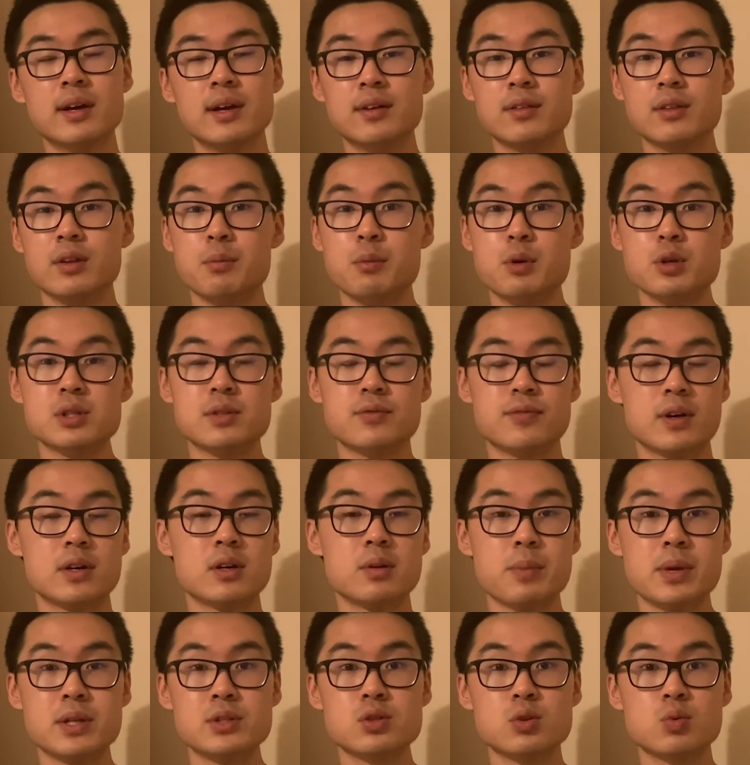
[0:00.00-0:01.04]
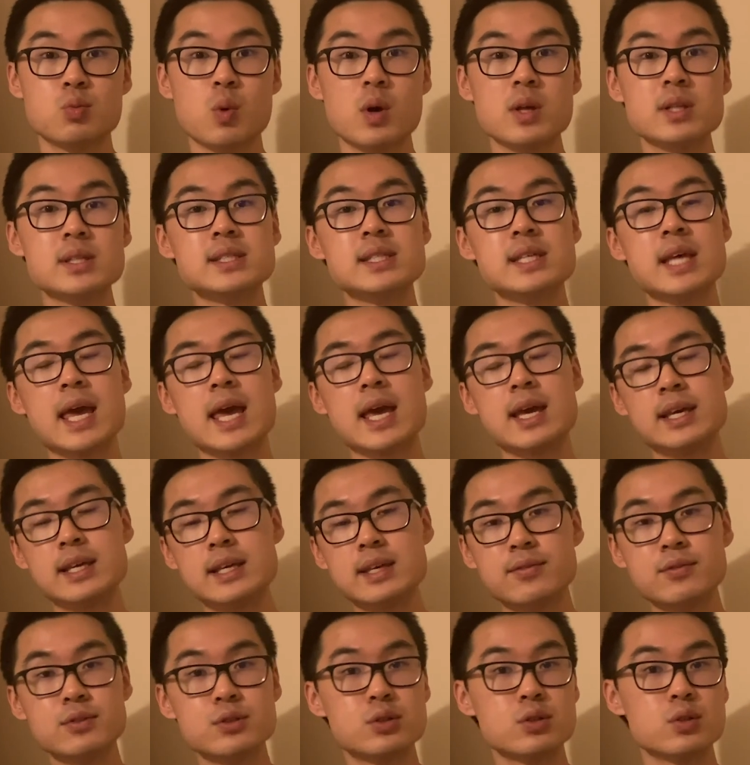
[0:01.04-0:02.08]
the most fundamental ones,
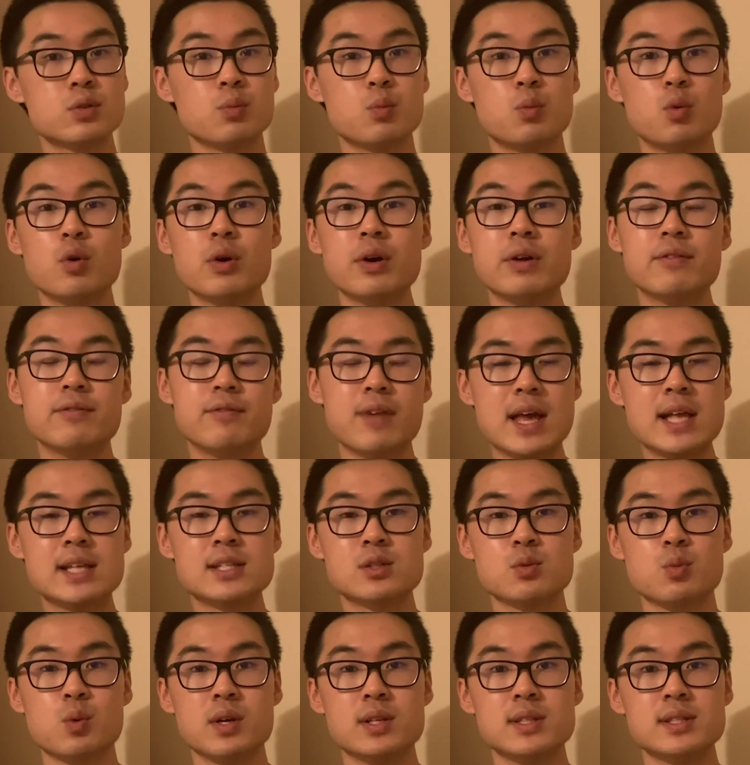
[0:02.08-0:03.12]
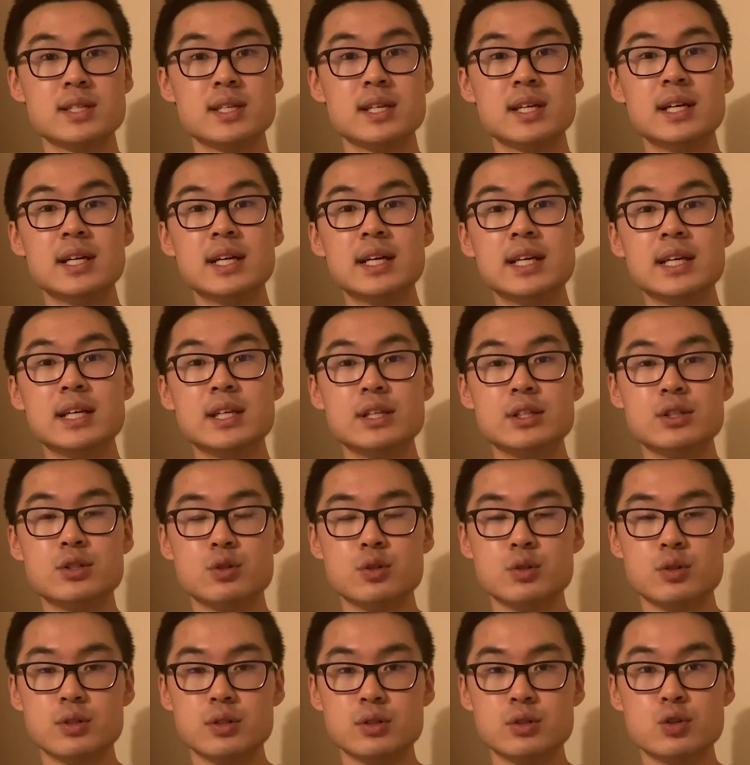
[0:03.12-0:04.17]
even to the more advanced ones, to
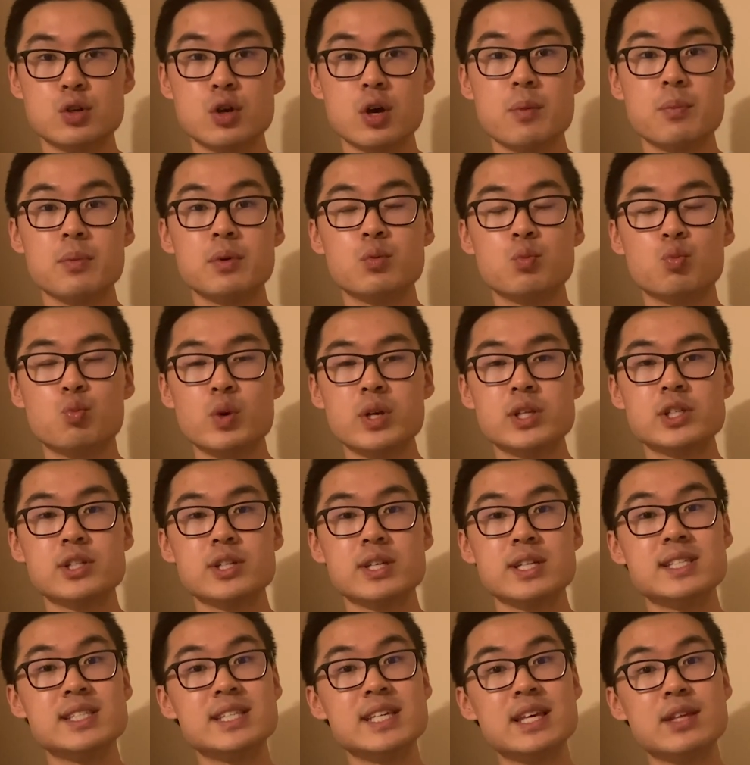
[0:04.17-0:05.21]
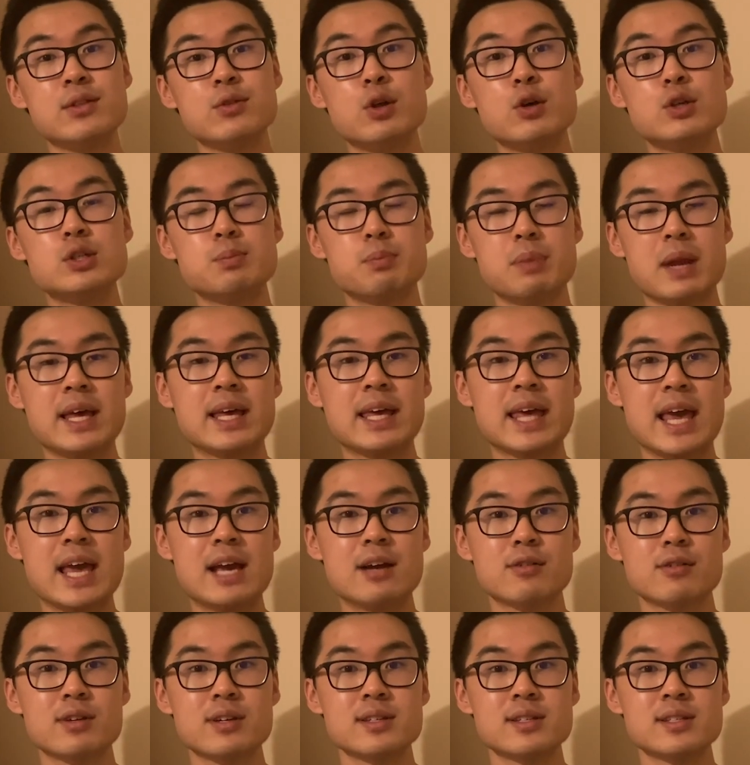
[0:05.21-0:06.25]
determine which is in those blank
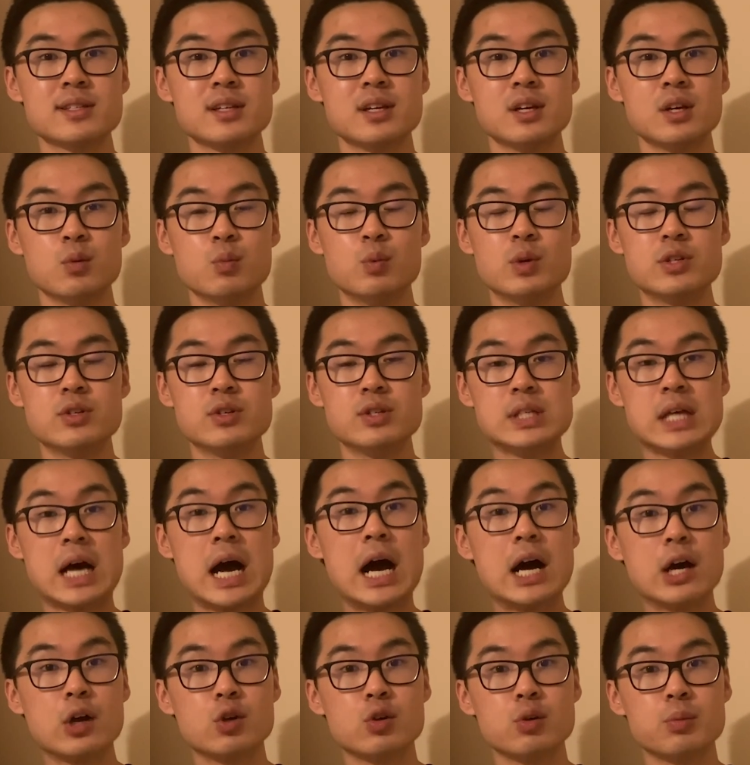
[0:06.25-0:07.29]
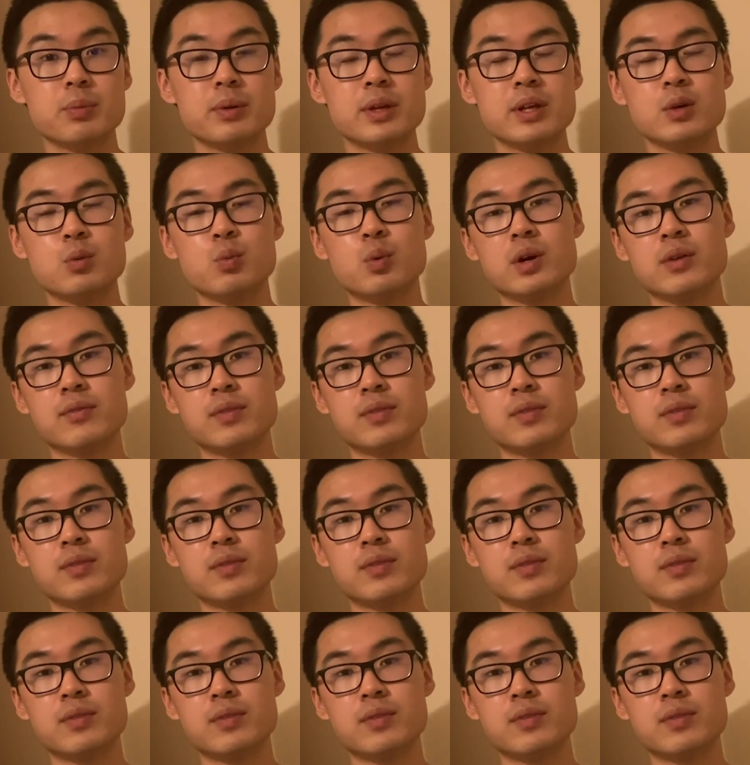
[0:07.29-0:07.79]
areas, which is arguably one of the